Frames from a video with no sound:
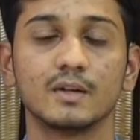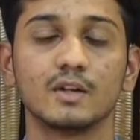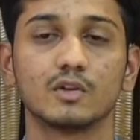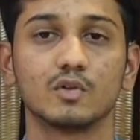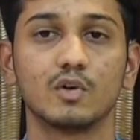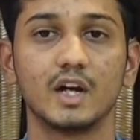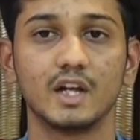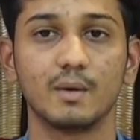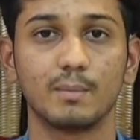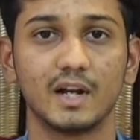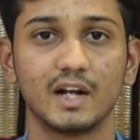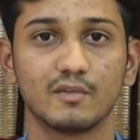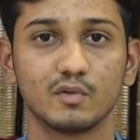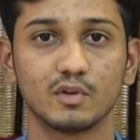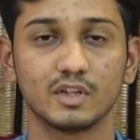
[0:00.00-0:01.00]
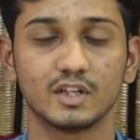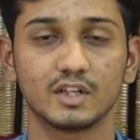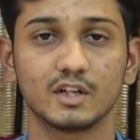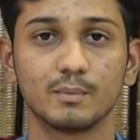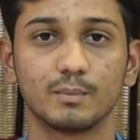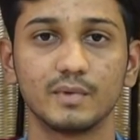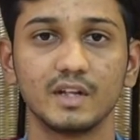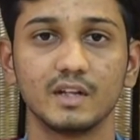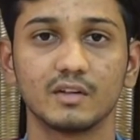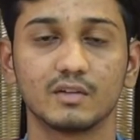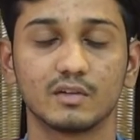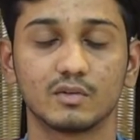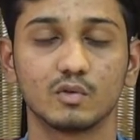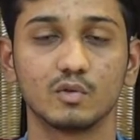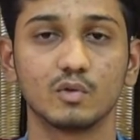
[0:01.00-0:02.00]
So I applied for that company.
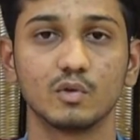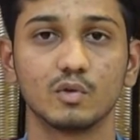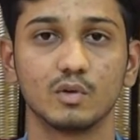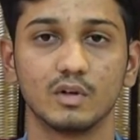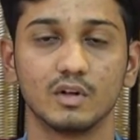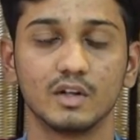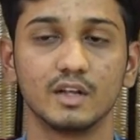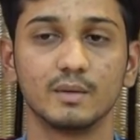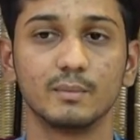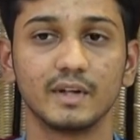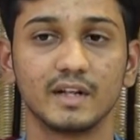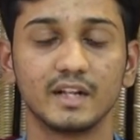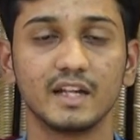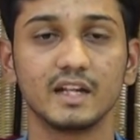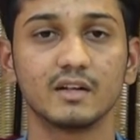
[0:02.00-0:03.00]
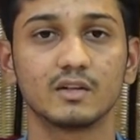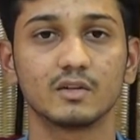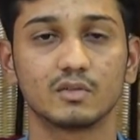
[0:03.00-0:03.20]
So in beginning,